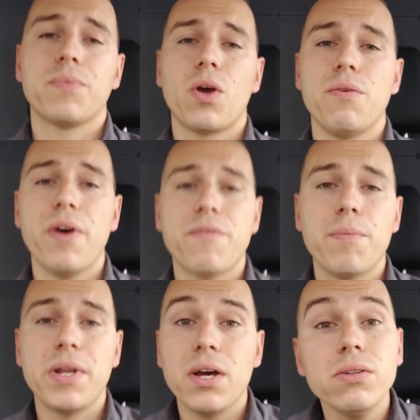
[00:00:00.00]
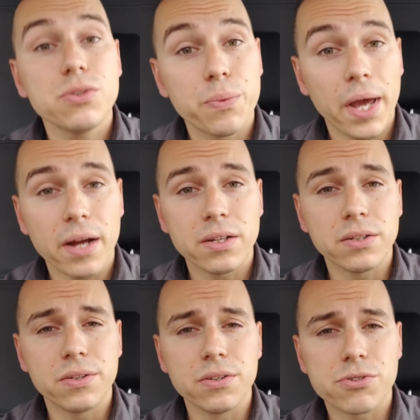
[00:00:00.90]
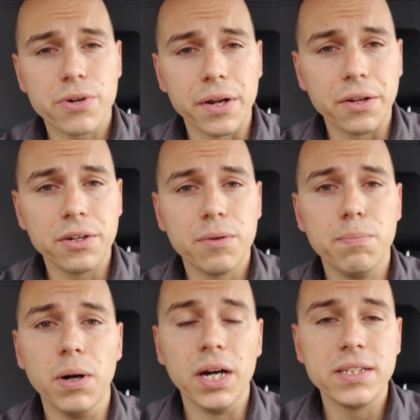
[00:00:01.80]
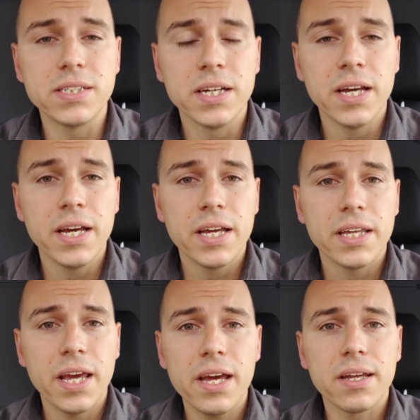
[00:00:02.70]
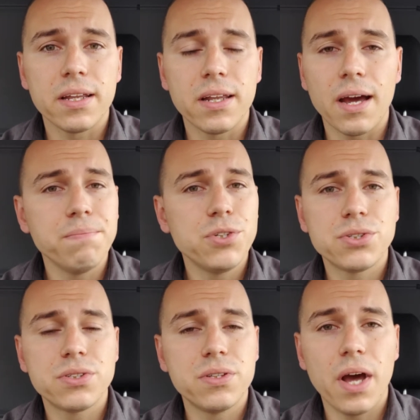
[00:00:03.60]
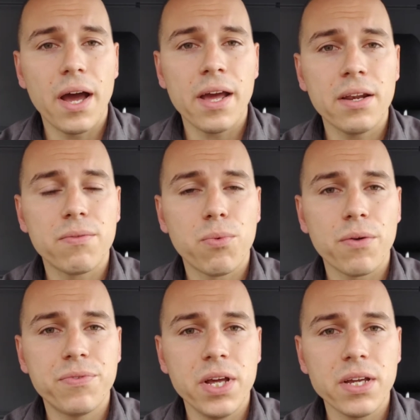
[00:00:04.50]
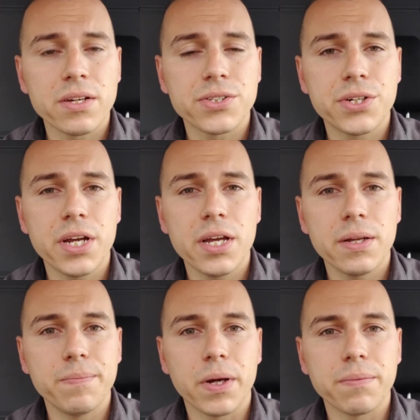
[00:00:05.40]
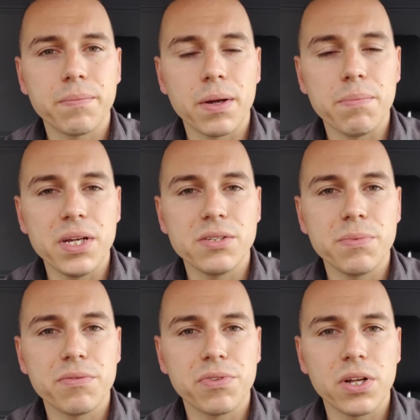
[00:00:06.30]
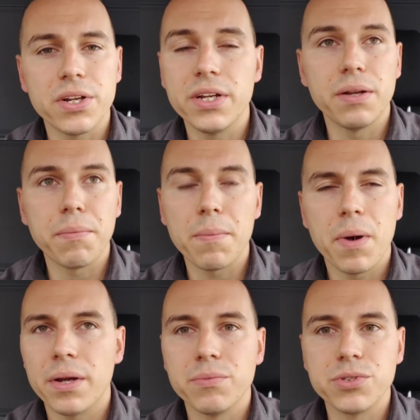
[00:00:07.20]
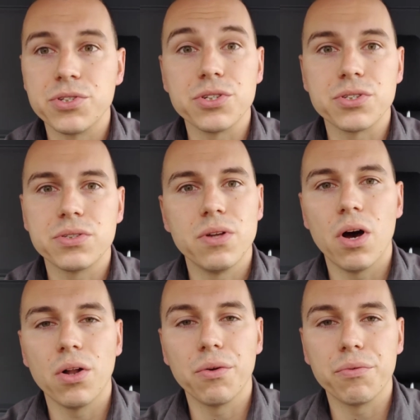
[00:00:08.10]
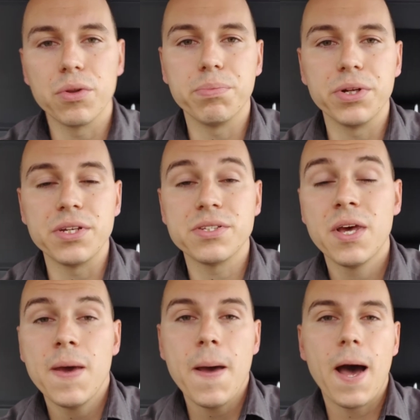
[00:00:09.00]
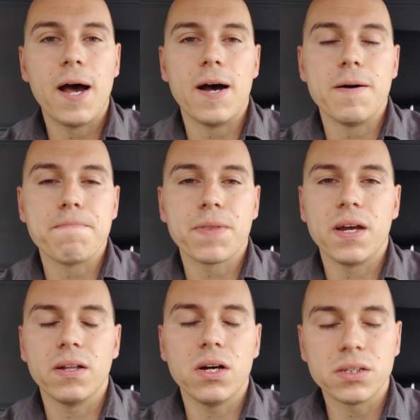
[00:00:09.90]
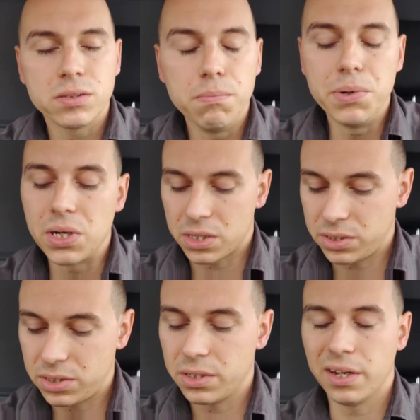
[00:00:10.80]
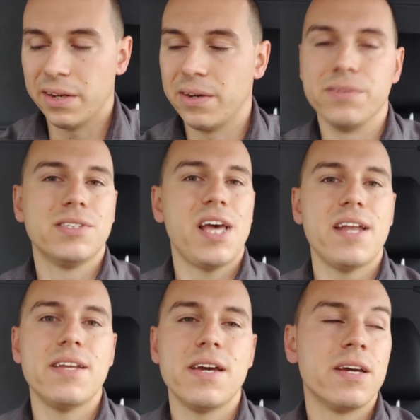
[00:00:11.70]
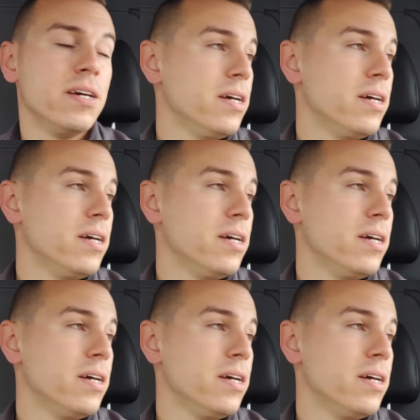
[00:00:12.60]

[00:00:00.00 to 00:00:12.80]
of everybody else reacting to the trailer, but yeah, I had a rough day yesterday. My basement flooded and my mind was just all over the place. I lost some books. I know, sad day.